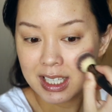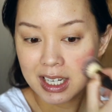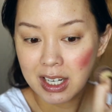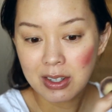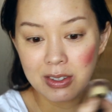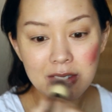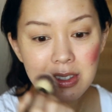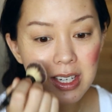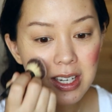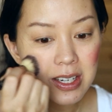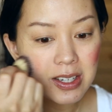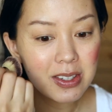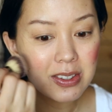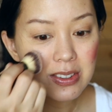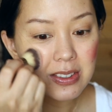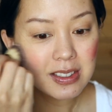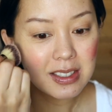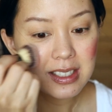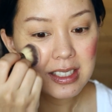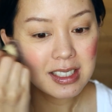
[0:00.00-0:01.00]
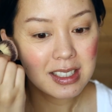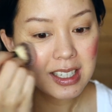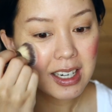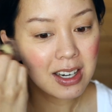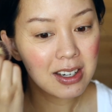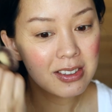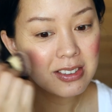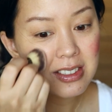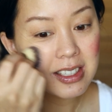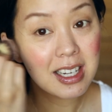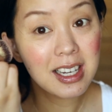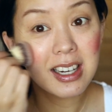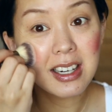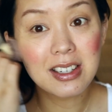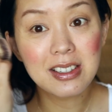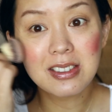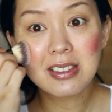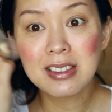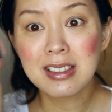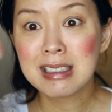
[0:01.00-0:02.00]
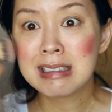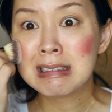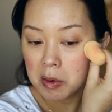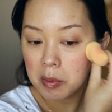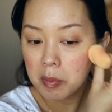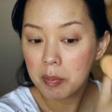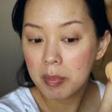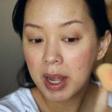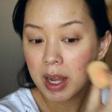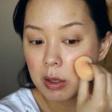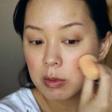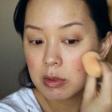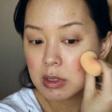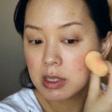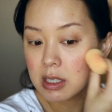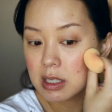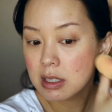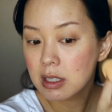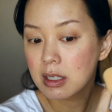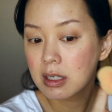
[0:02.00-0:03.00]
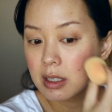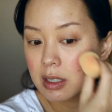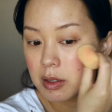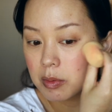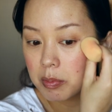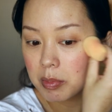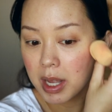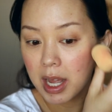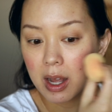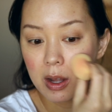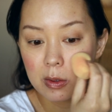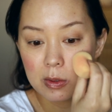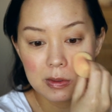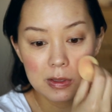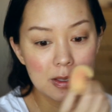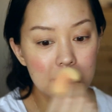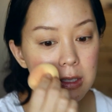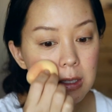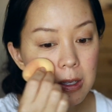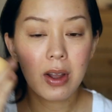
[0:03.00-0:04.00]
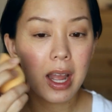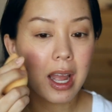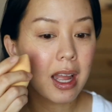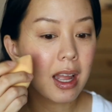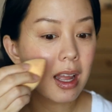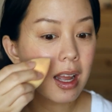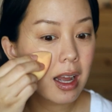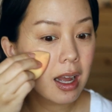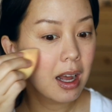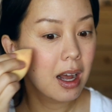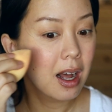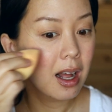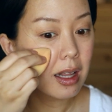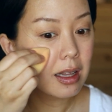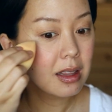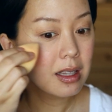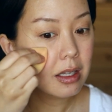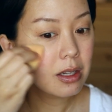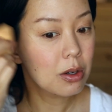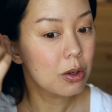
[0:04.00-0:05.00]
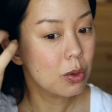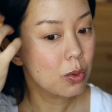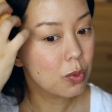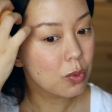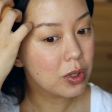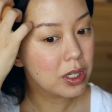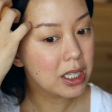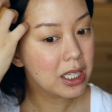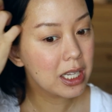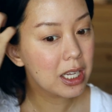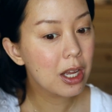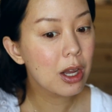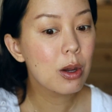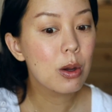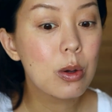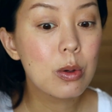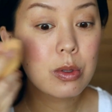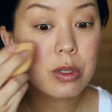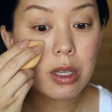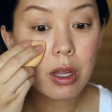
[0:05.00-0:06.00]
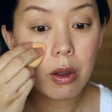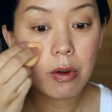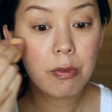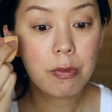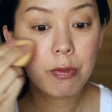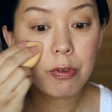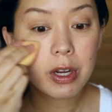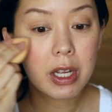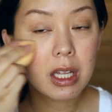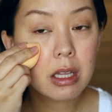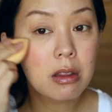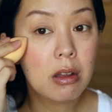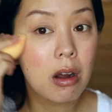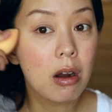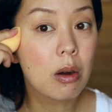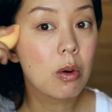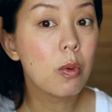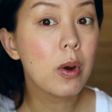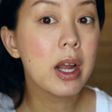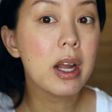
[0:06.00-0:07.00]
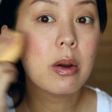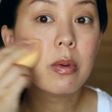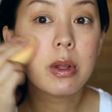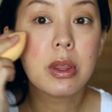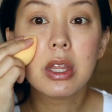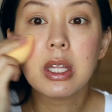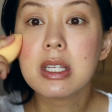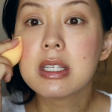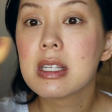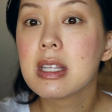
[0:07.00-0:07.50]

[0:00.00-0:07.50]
Oh no, oh no. Bounce, bounce. Okay, a little really goes a freaking long way with this